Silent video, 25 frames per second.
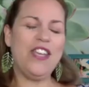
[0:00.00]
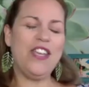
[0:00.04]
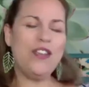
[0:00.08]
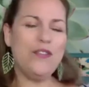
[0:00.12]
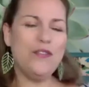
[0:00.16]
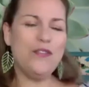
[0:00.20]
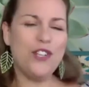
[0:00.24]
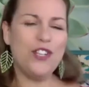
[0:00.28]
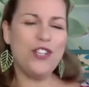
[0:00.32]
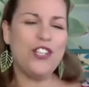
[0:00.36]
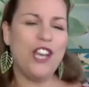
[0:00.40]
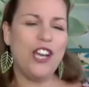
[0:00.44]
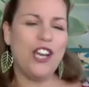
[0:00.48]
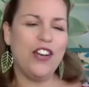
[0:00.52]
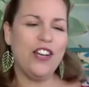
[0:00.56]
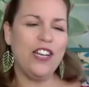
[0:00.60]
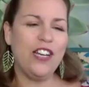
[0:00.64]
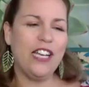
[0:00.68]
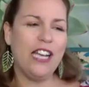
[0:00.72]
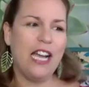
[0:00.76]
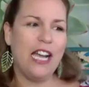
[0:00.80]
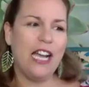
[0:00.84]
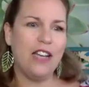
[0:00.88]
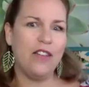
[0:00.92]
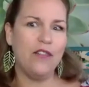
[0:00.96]
for sharing
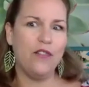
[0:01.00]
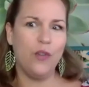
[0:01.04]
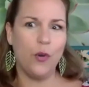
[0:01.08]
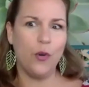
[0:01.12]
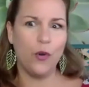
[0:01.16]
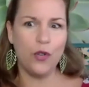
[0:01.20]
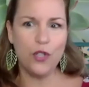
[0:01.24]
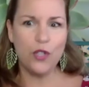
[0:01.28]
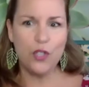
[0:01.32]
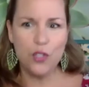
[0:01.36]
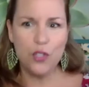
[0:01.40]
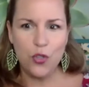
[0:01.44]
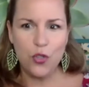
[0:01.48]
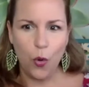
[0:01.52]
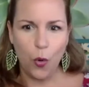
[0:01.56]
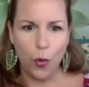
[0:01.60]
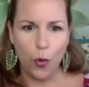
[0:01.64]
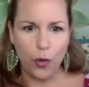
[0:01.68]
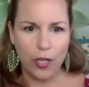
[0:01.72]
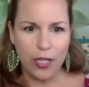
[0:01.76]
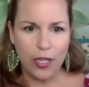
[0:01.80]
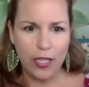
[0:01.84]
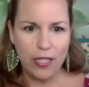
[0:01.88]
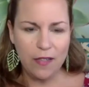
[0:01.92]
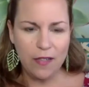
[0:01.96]
kind of your
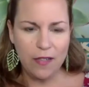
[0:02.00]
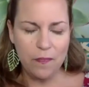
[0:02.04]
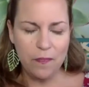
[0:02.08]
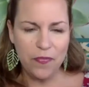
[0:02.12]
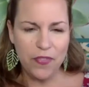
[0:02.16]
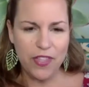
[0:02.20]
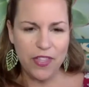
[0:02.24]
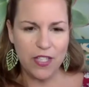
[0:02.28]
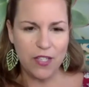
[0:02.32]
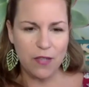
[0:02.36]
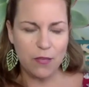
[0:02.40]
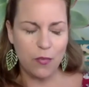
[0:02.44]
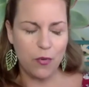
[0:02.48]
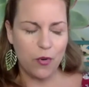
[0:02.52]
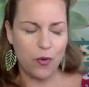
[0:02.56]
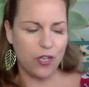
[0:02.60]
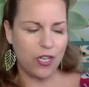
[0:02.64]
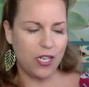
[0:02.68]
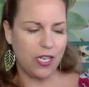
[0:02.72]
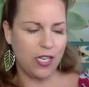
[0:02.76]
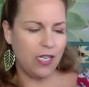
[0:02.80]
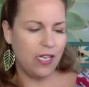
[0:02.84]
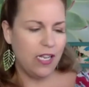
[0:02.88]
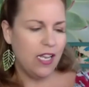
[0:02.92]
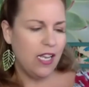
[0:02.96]
story this
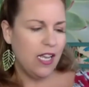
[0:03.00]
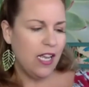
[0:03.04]
morning.